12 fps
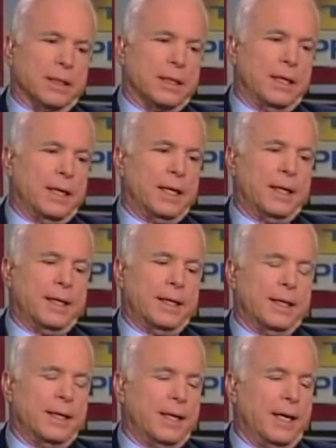look,
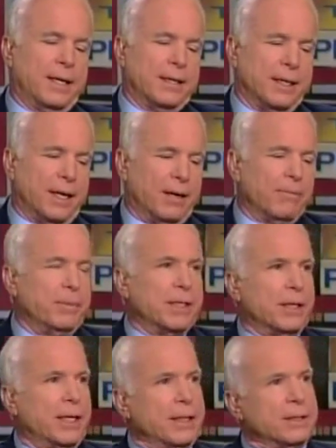I would be
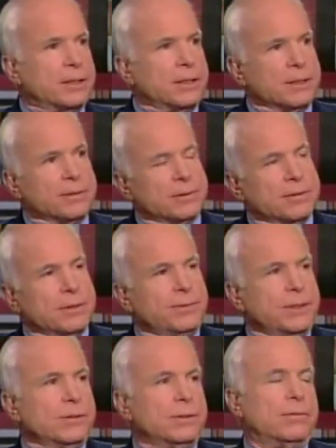glad to
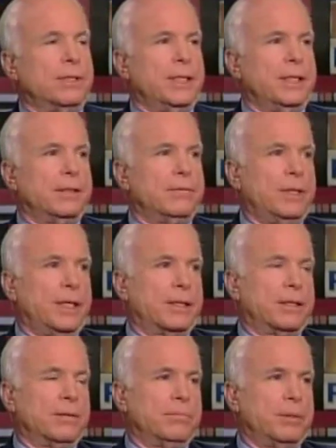review the Reagan
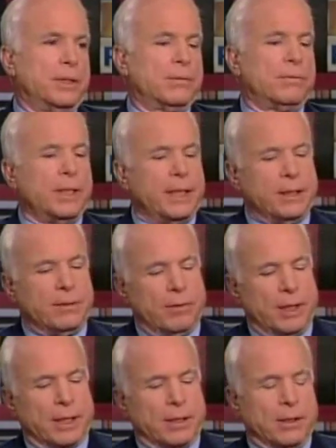record, but the Reagan
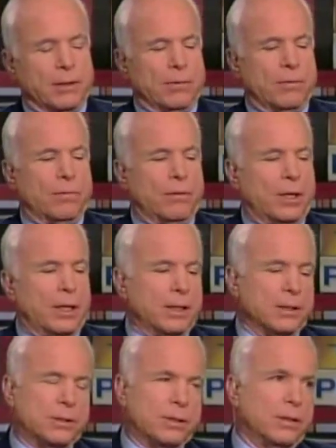record
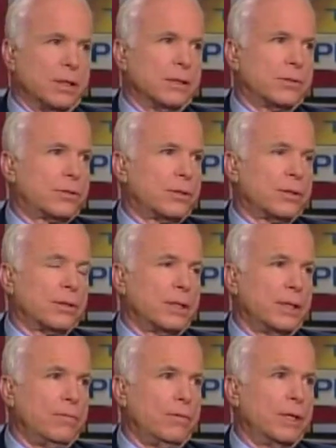was
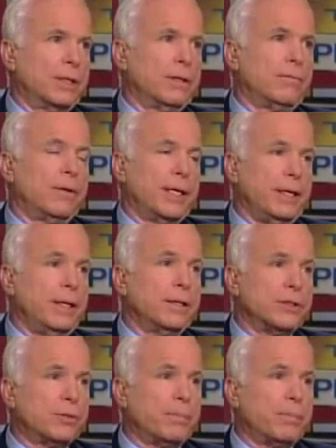certainly one that reined in